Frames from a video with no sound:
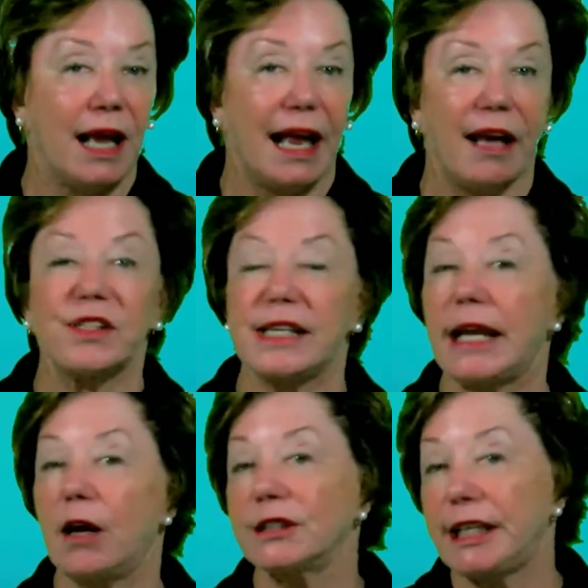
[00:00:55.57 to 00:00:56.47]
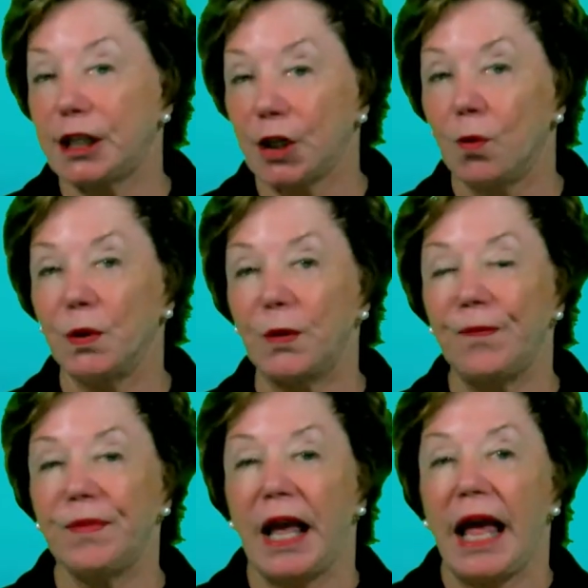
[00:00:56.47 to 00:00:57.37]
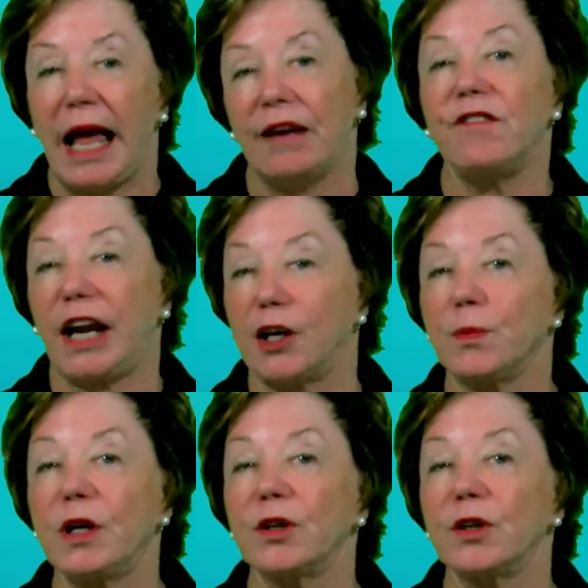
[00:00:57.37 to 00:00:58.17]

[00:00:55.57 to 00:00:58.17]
FCLT Global, and Vanderbilt